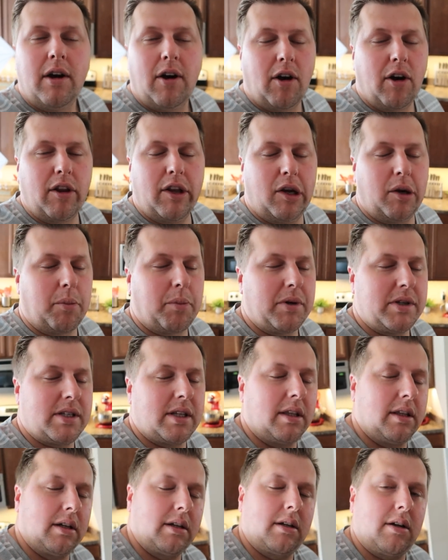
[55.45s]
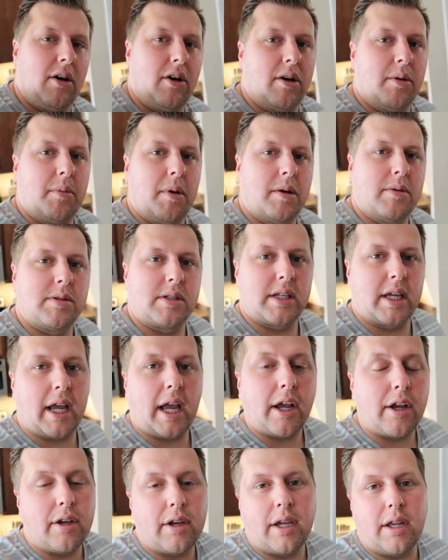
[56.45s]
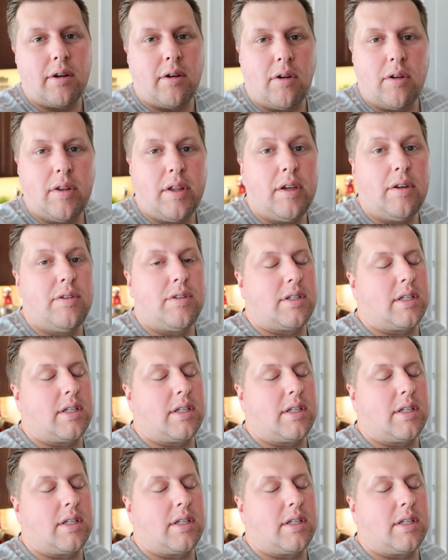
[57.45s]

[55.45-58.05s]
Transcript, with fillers: Earlier, Priscilla called her mom. She's like, I couldn't get a hold of you.